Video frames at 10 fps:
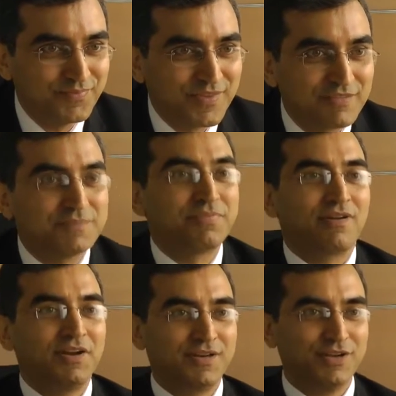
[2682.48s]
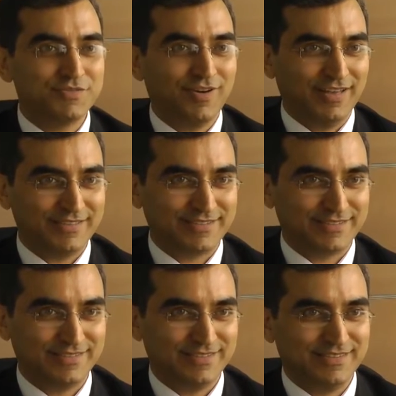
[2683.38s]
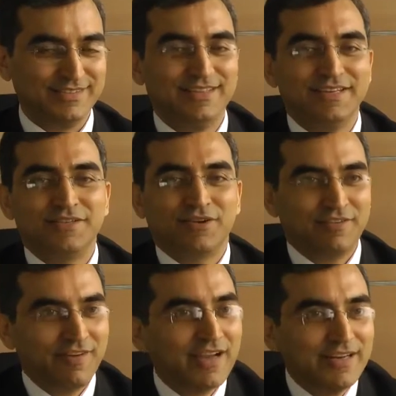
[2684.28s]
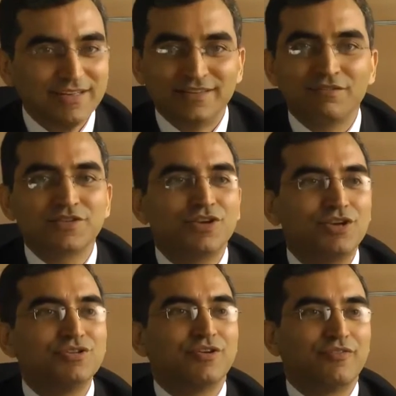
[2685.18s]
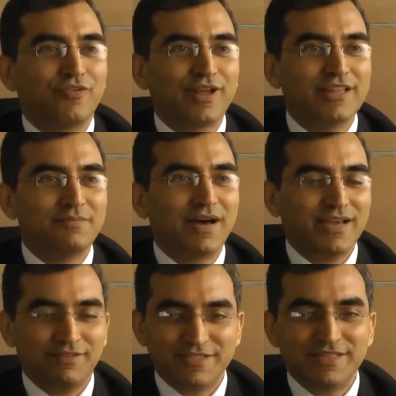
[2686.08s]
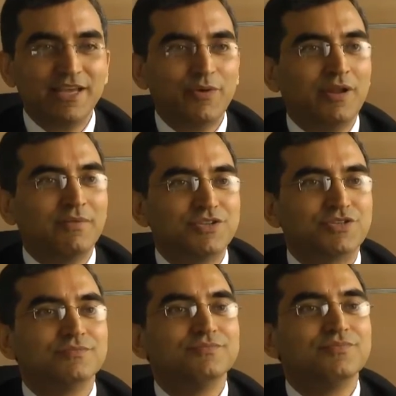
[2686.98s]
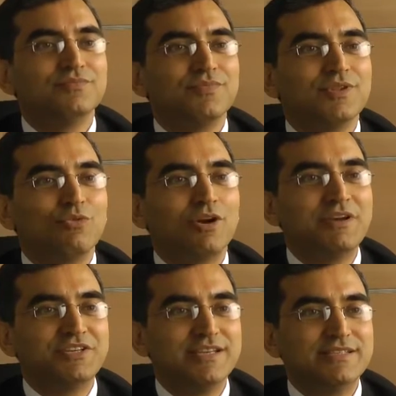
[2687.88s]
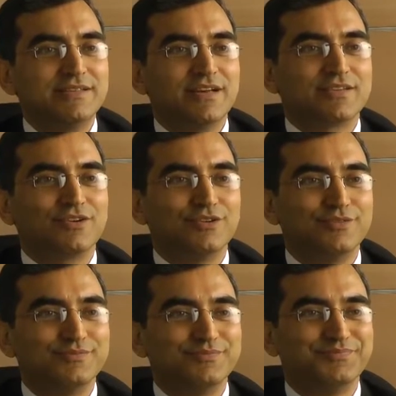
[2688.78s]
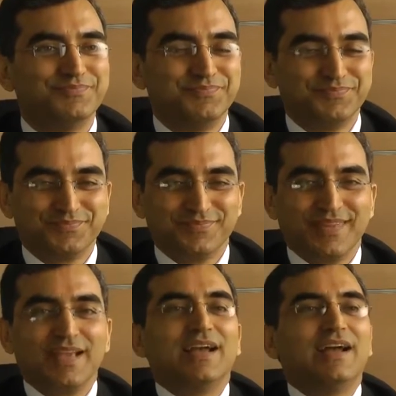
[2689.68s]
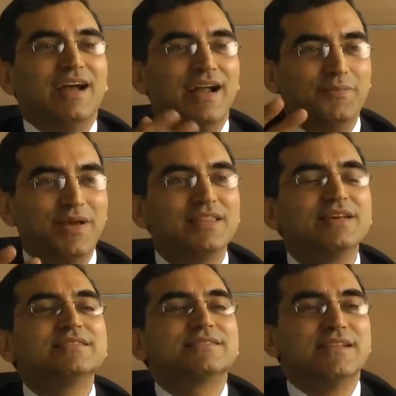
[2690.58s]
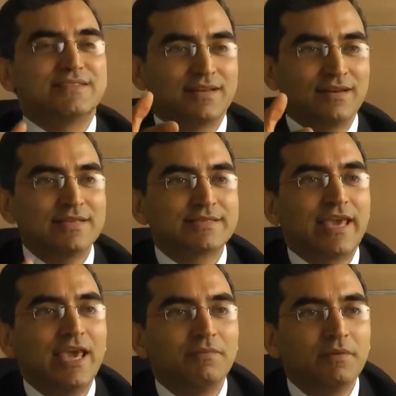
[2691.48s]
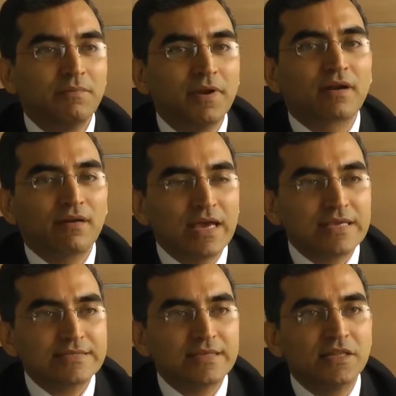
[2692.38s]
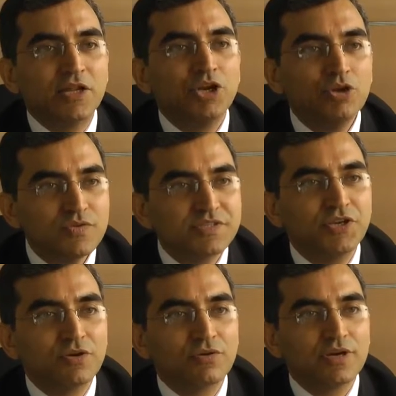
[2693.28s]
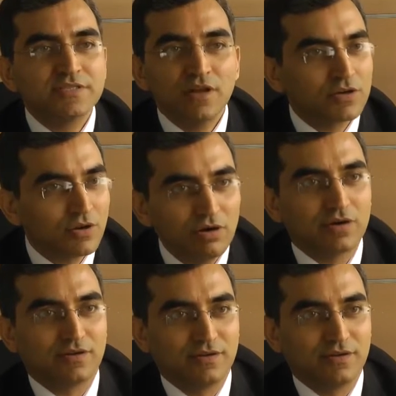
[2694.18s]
It was brilliant news for us. So okay, fine. There was a huge euphoria in the market. We said, thank you very much. You want my shares? Here you go. And when the subtleness came and people realized that the new CEO is not God.